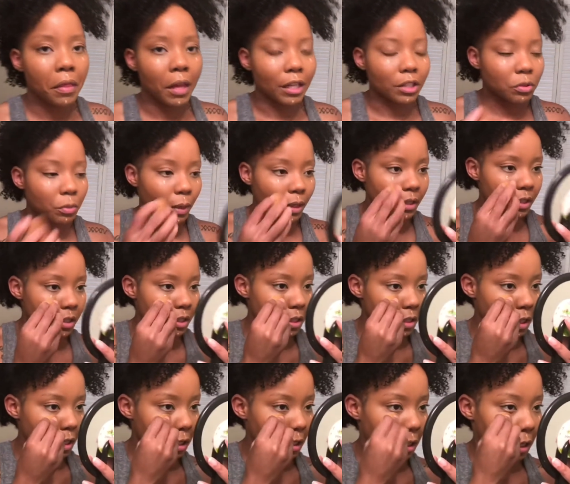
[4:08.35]
That's why
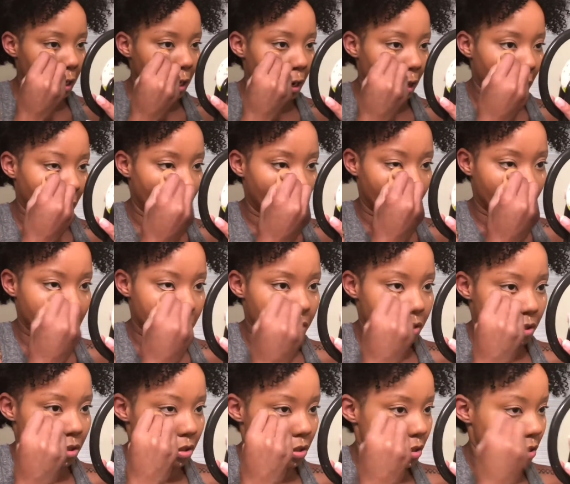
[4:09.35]
skincare is
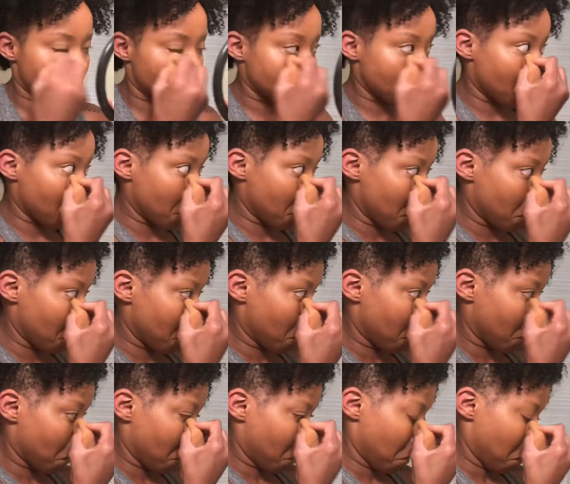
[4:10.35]

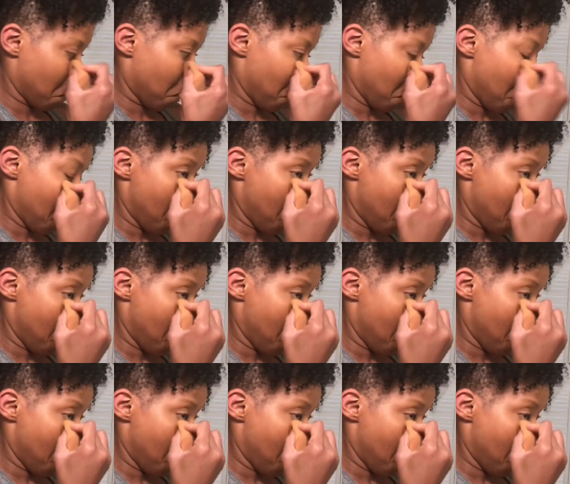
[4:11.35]
so